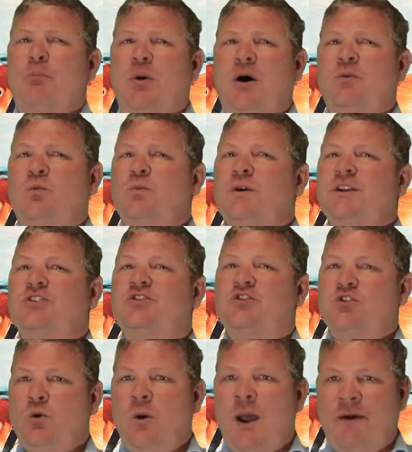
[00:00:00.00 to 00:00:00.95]
But we
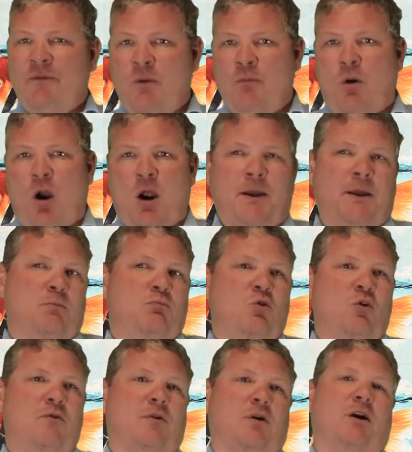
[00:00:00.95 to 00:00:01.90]
do have a market
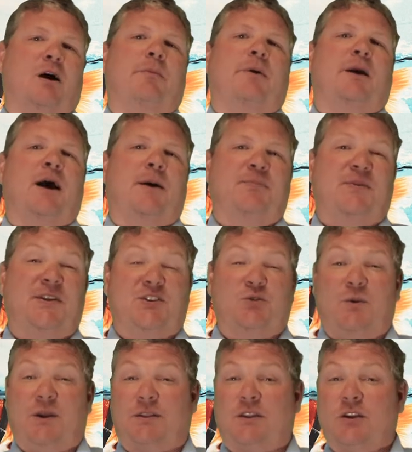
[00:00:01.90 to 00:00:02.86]
mover coming up
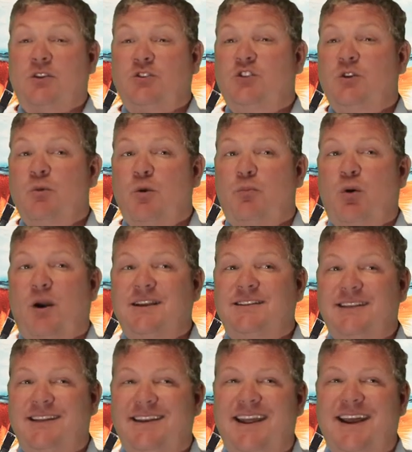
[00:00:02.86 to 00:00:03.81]
this week. The Consumer
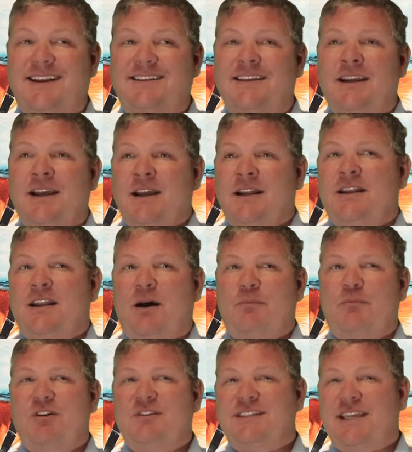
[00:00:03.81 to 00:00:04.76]
Price Index
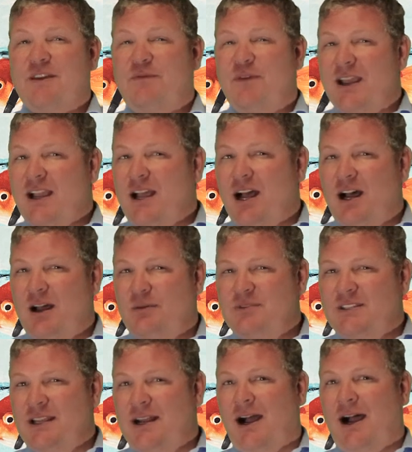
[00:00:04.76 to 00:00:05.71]
numbers, if it
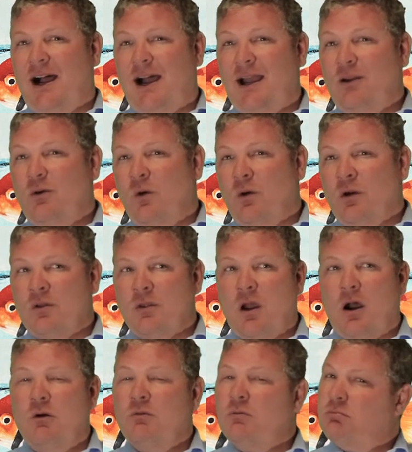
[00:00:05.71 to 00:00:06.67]
comes in high or
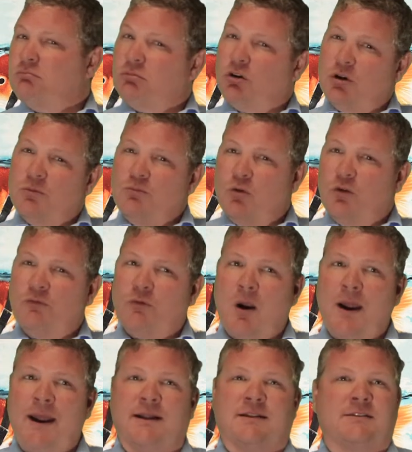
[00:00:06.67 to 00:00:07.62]
low, could move
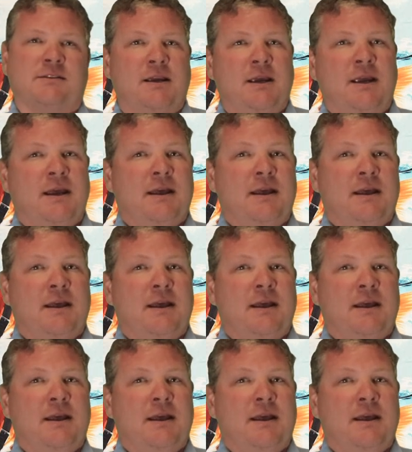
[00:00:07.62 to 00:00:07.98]
rates.